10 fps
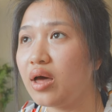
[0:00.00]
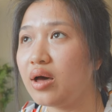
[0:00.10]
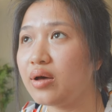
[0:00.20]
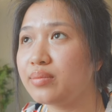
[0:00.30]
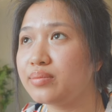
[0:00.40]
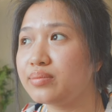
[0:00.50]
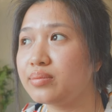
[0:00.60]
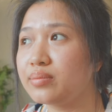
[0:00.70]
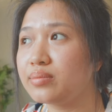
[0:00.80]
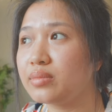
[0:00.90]

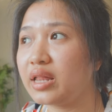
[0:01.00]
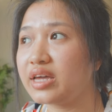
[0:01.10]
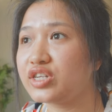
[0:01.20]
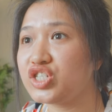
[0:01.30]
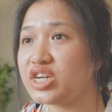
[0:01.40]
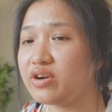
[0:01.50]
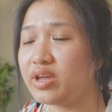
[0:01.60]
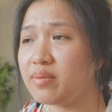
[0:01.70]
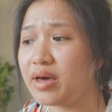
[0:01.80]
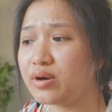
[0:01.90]
um, like
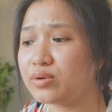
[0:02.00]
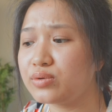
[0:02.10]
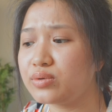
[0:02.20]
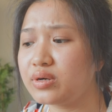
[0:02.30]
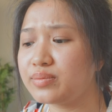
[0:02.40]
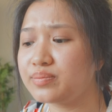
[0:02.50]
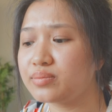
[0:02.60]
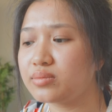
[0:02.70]
sharing about um,